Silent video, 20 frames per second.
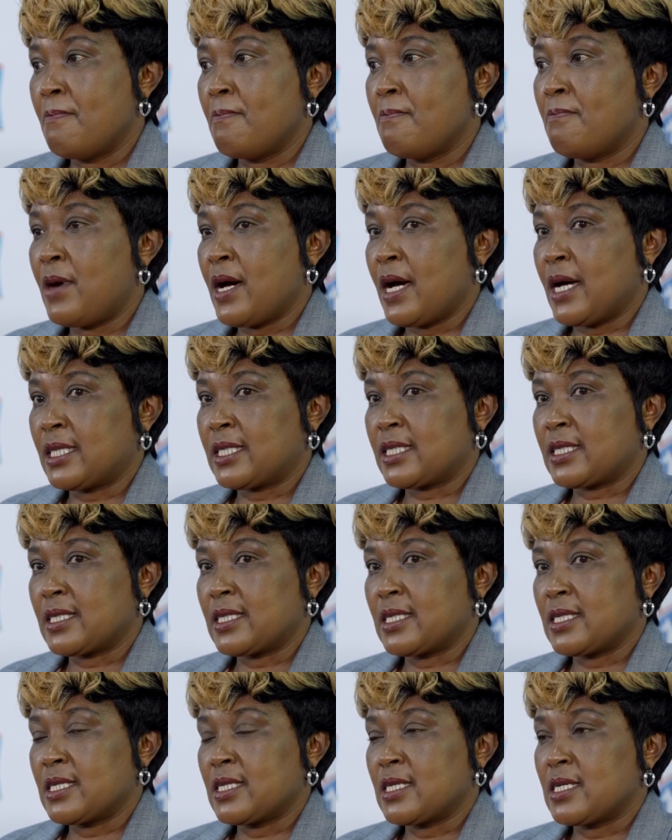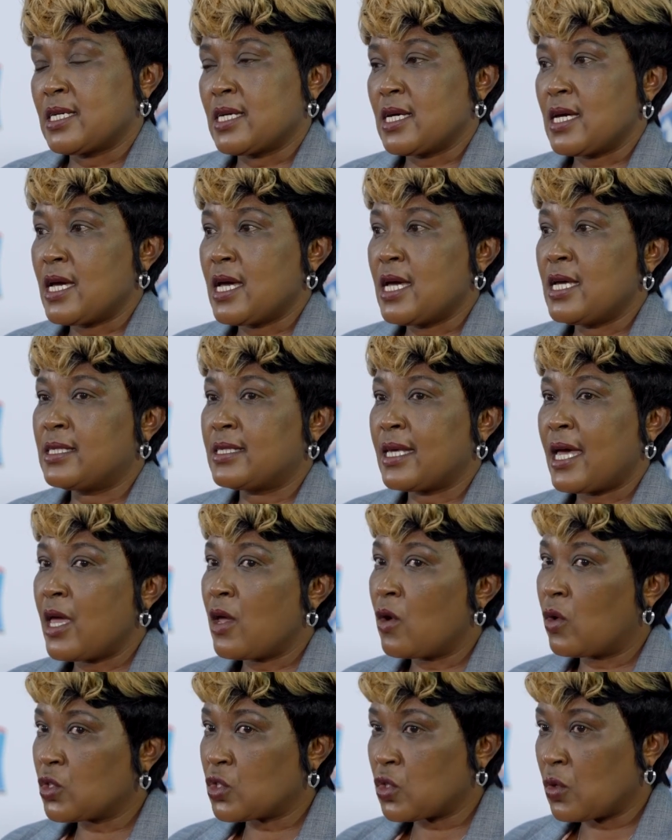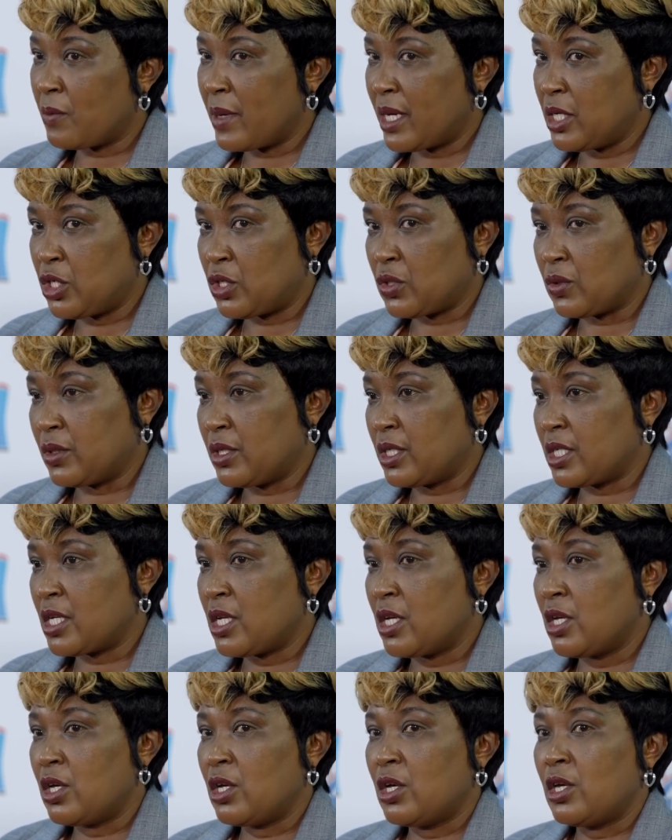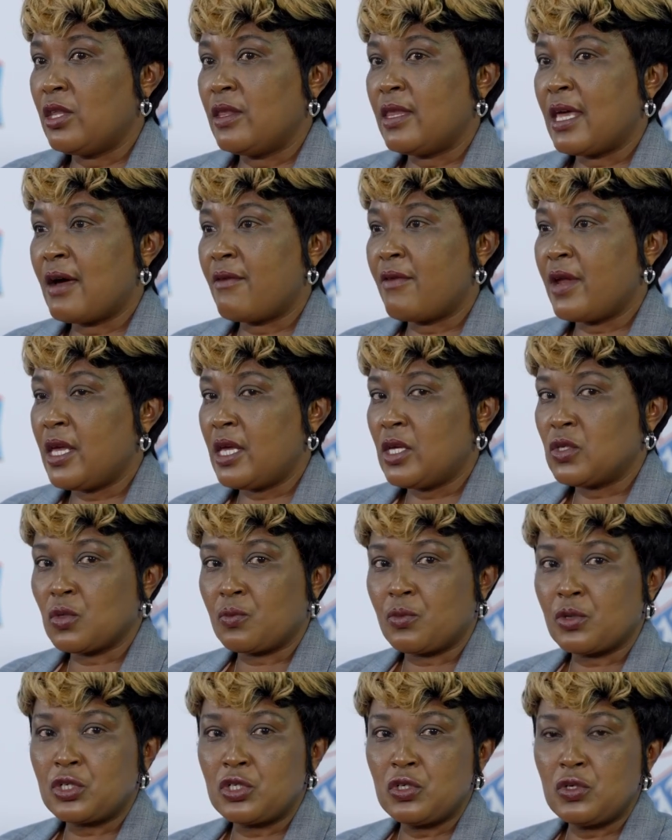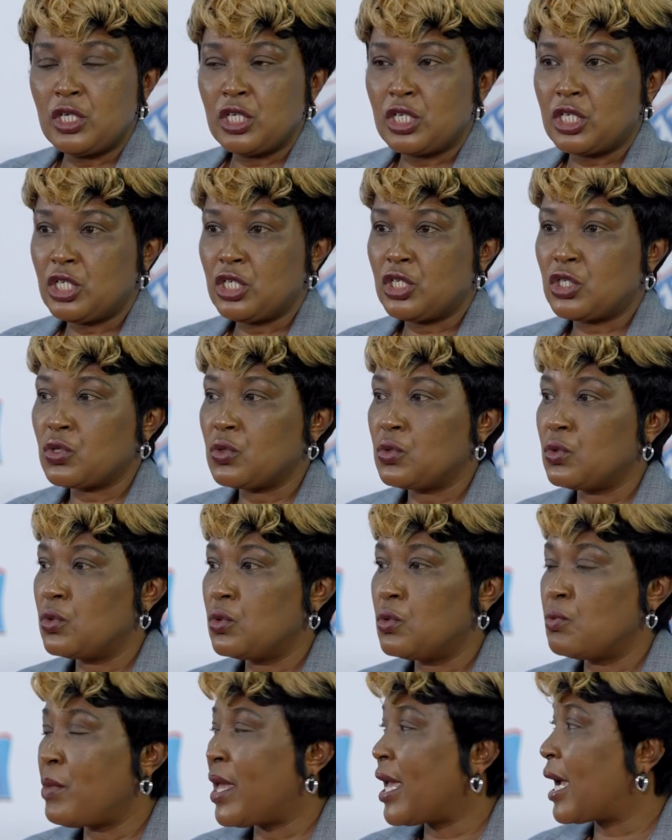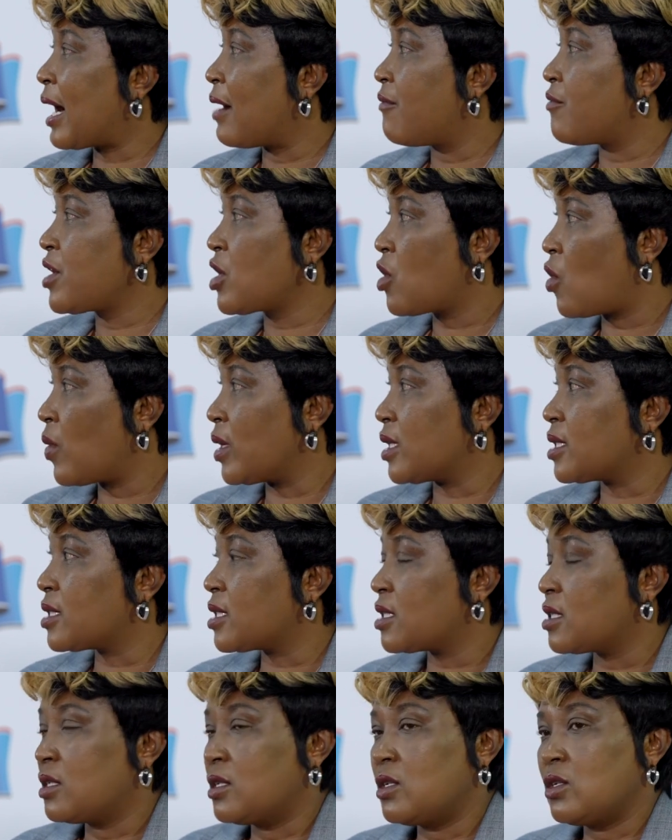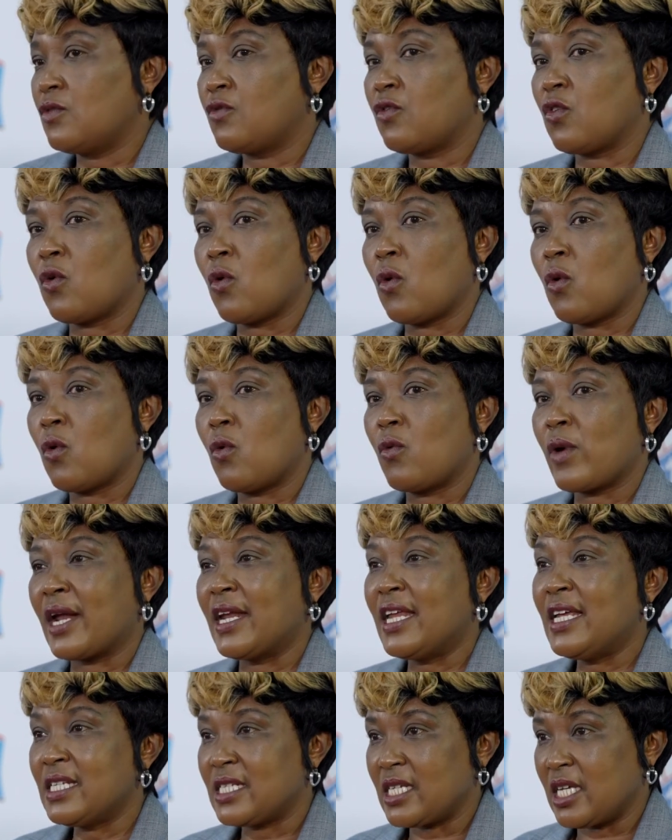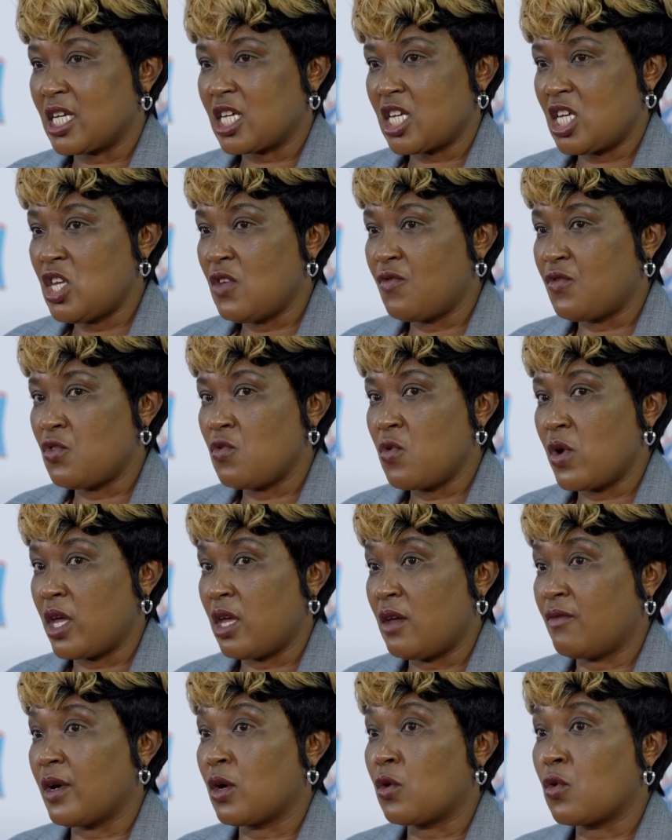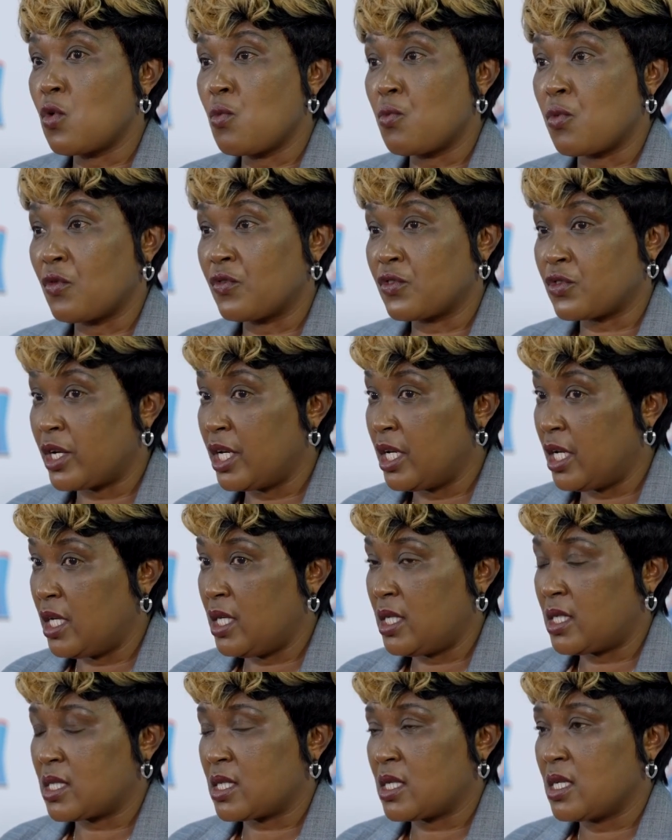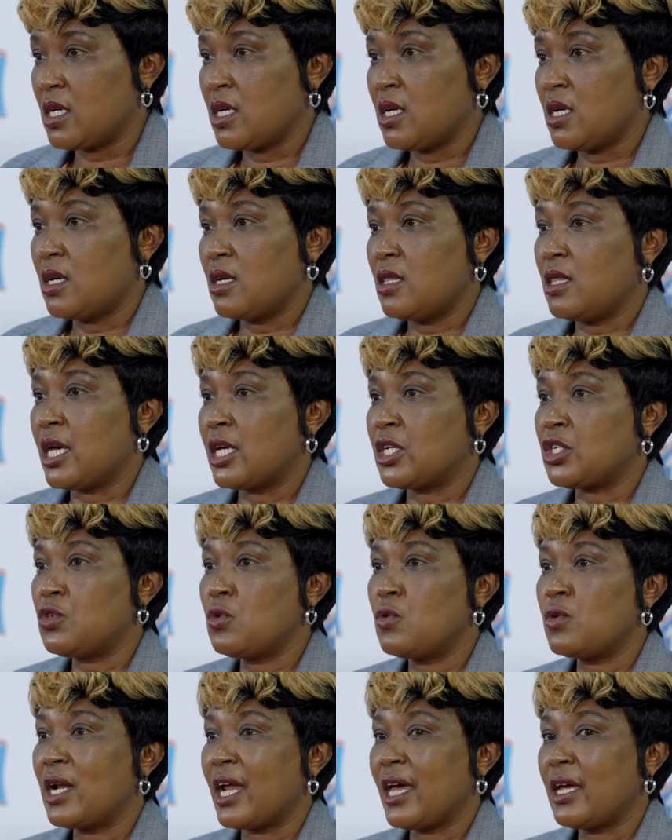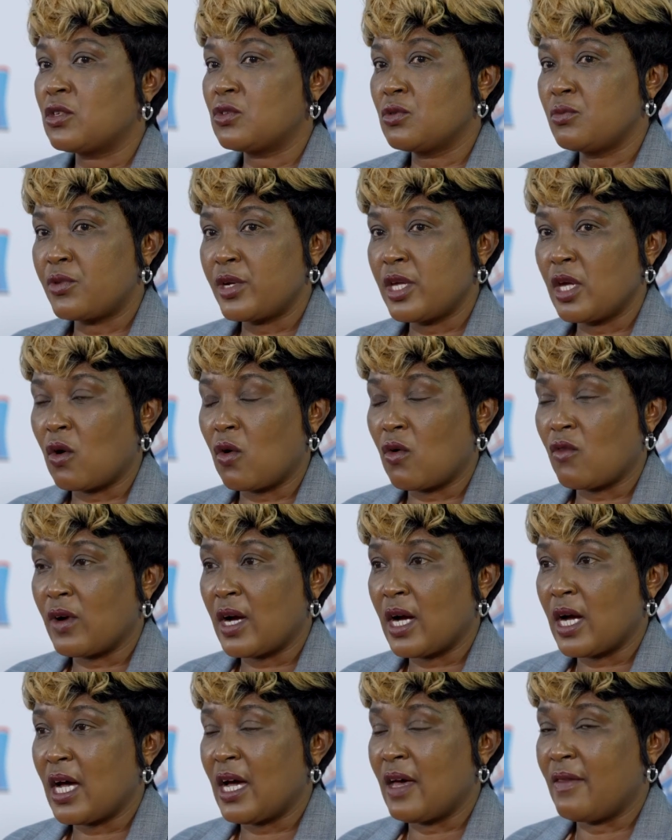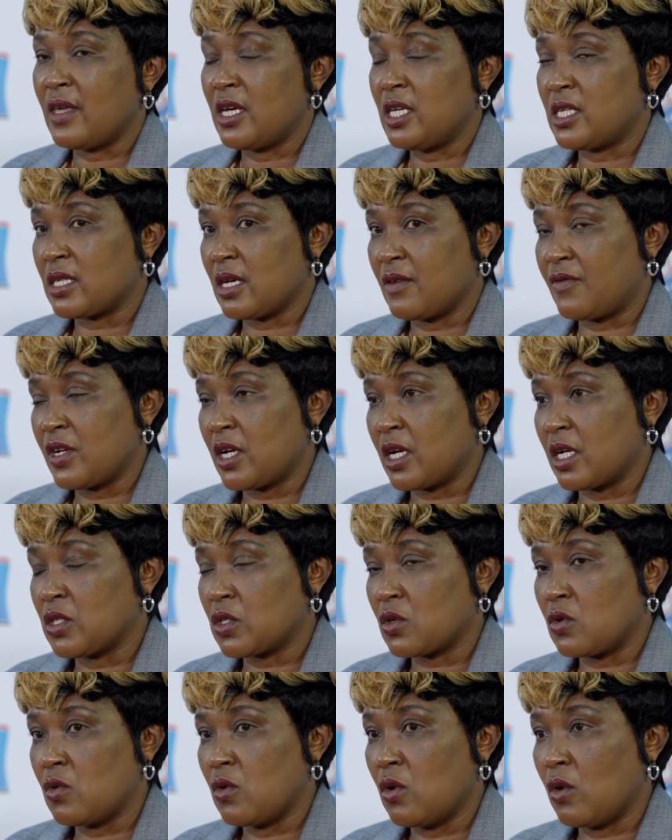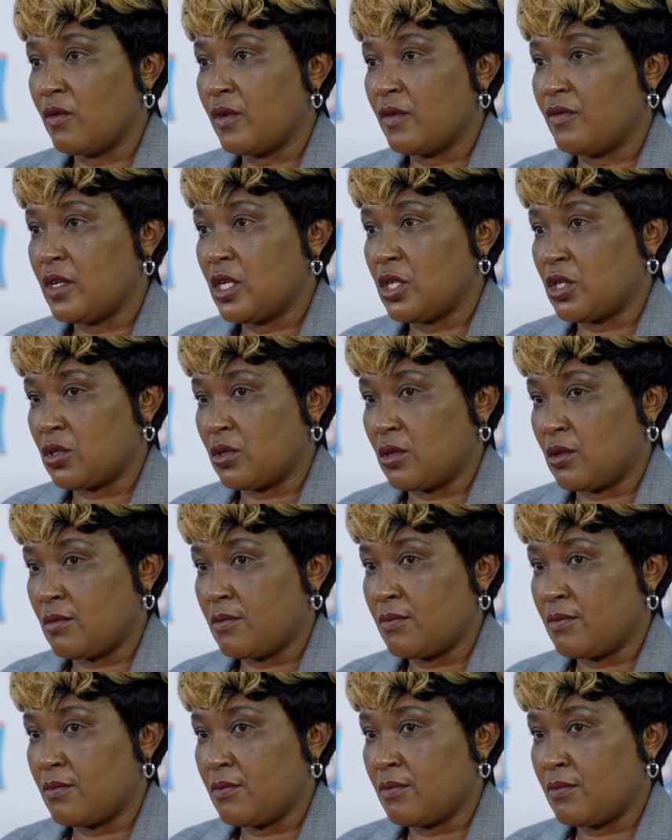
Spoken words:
But as I also mentioned, there is opportunity to make a request for an intake if you have a group of trainees that you would like to bring over at the East African School of Aviation.